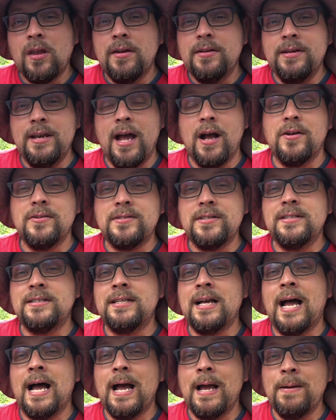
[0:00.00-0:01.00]
Now's the
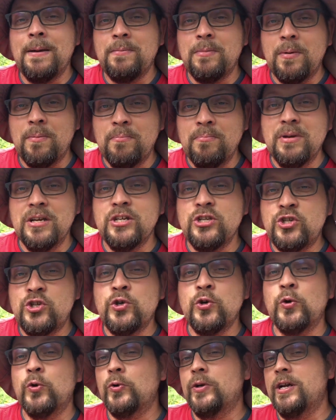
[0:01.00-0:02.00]
time,
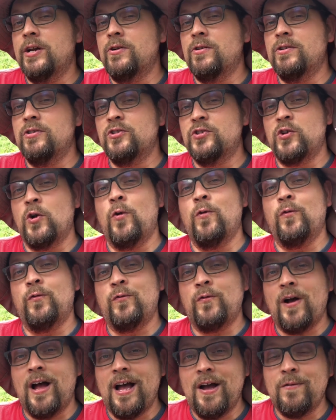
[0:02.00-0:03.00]
mid-June here in zone
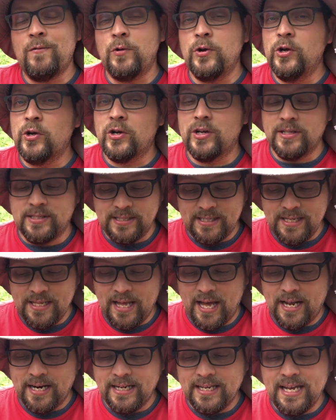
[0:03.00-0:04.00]
five, where you're gonna see
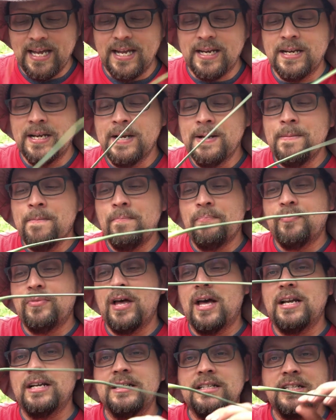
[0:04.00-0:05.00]
that. Again,
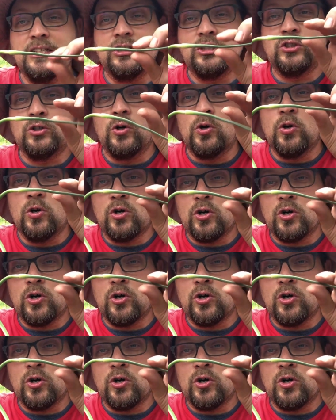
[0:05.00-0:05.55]
that initial